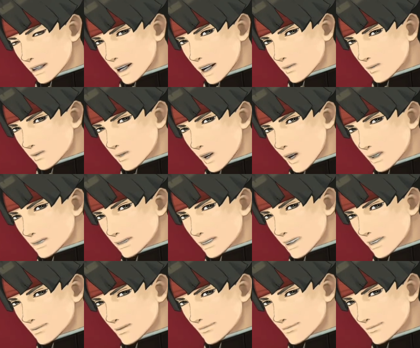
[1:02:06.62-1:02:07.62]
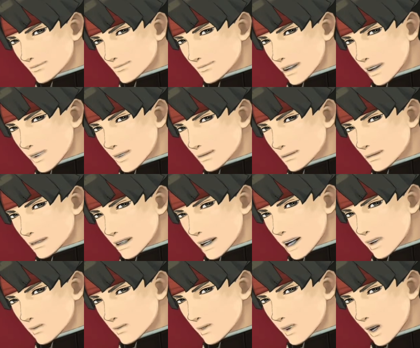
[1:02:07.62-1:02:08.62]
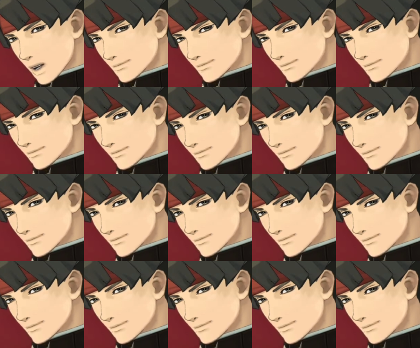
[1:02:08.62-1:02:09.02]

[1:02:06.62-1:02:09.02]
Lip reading: To rotate the evidence in all directions and examine it from